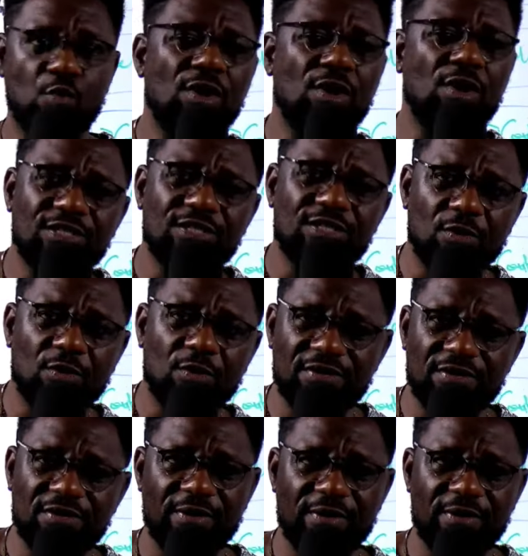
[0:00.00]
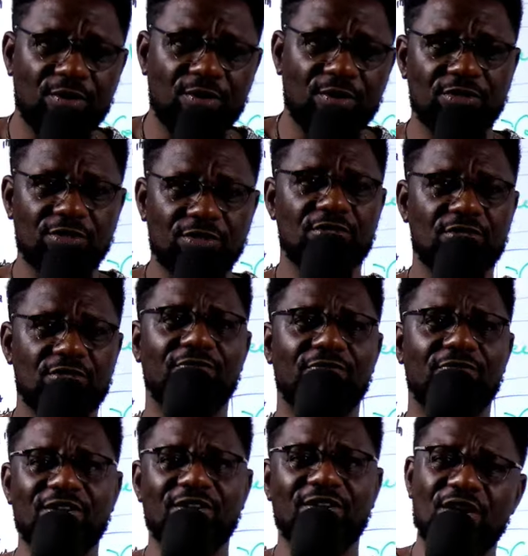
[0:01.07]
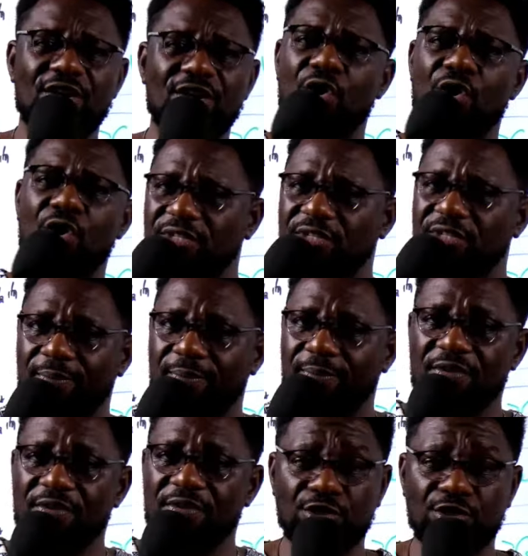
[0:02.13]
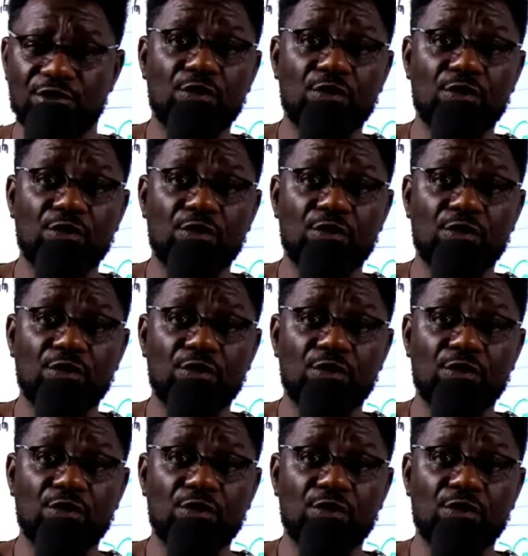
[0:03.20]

to be different because if you are doing long term, if it's short,